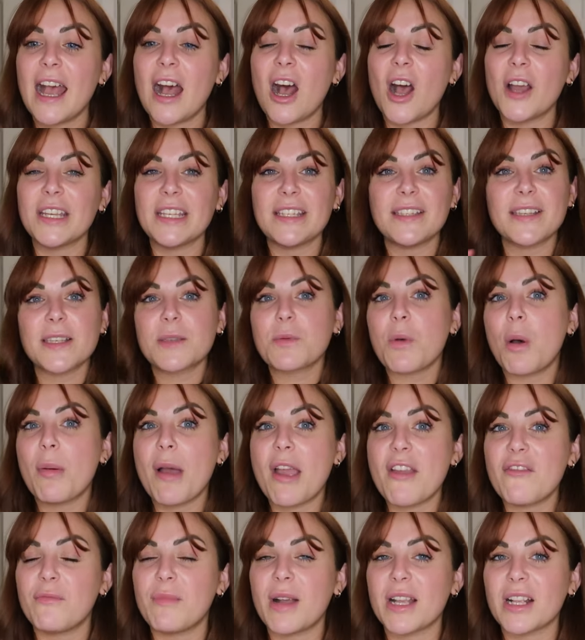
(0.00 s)
I need to swap
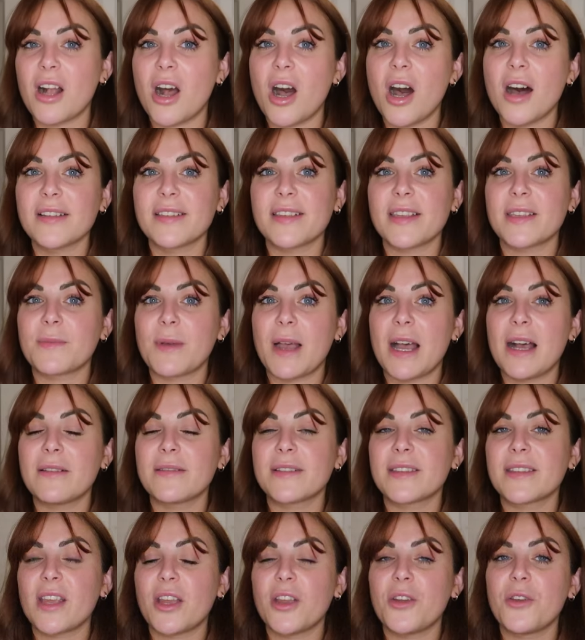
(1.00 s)
over my cars as well.
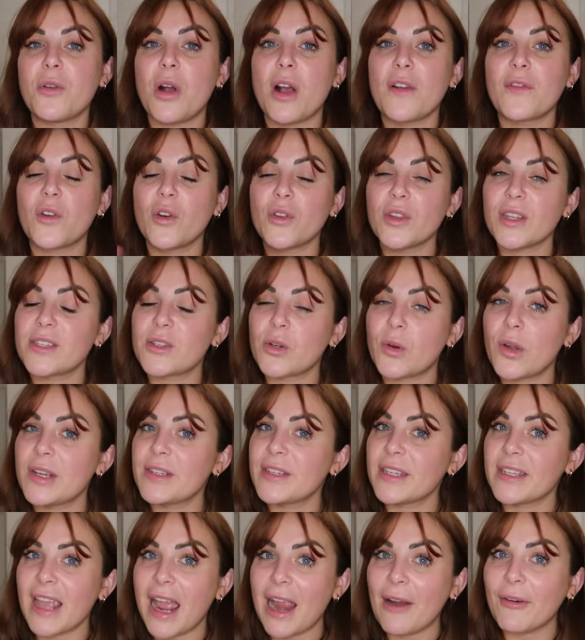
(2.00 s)
So I've got the
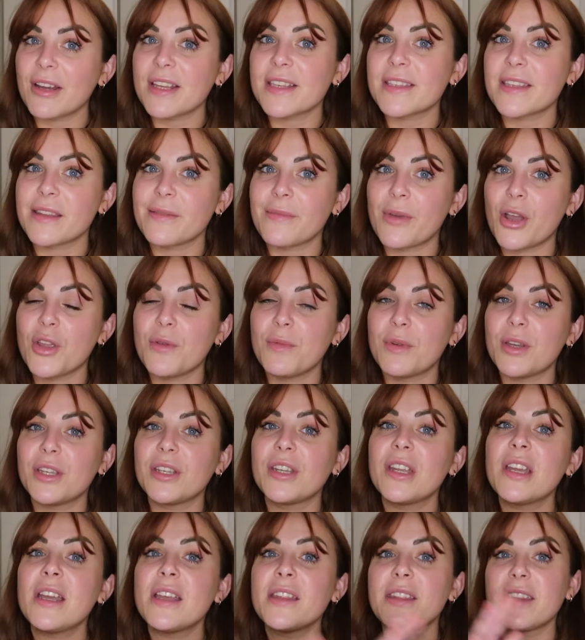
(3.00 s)
Toyota Yaris at the
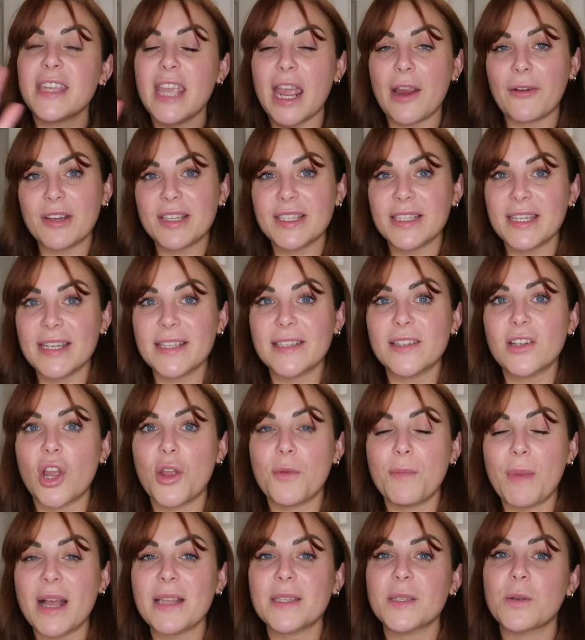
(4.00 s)
moment. The Yaris needs to
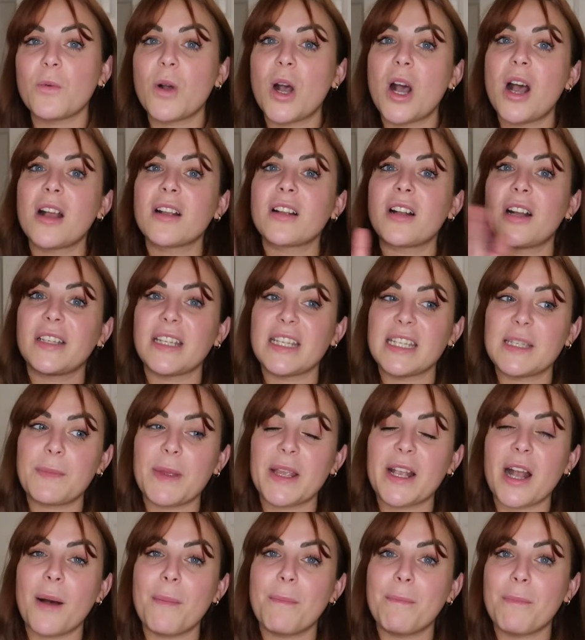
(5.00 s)
go back to work. I need to
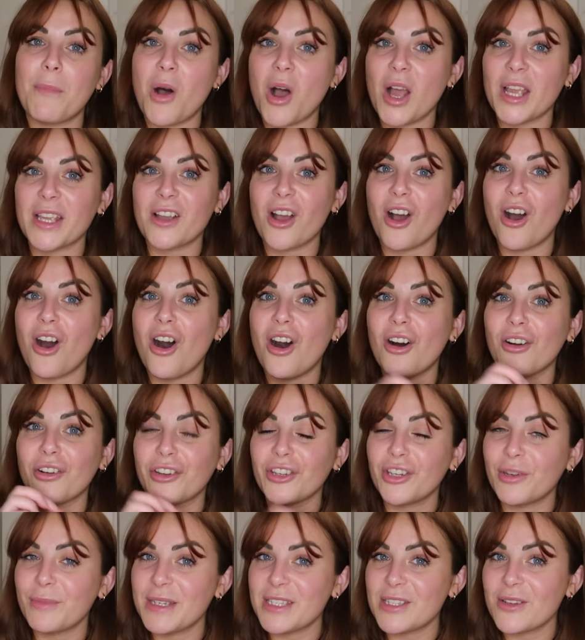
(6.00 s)
pick up my car.
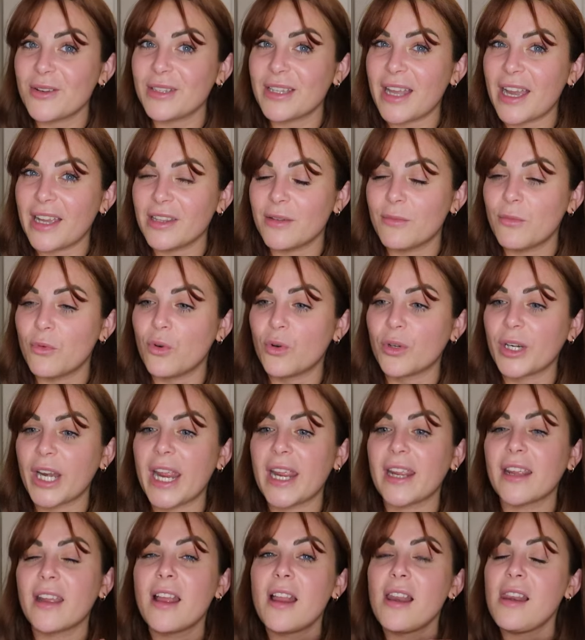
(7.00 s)
Gonna be doing that in the
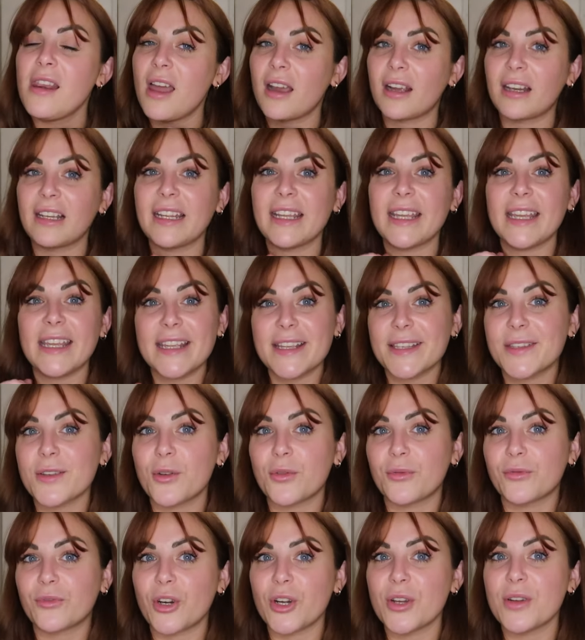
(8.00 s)
morning. Luckily it is
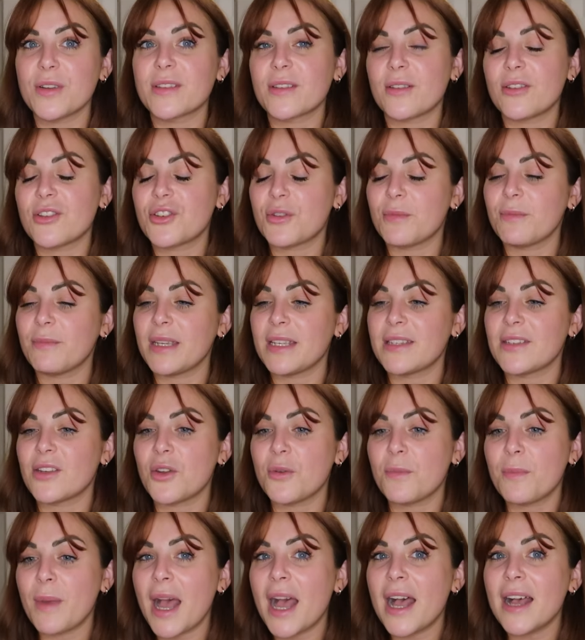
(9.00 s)
en route, so it shouldn't be
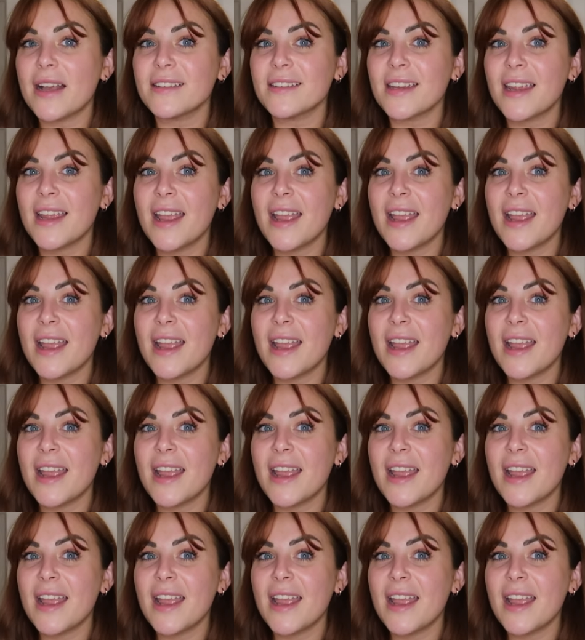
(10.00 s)
too bad.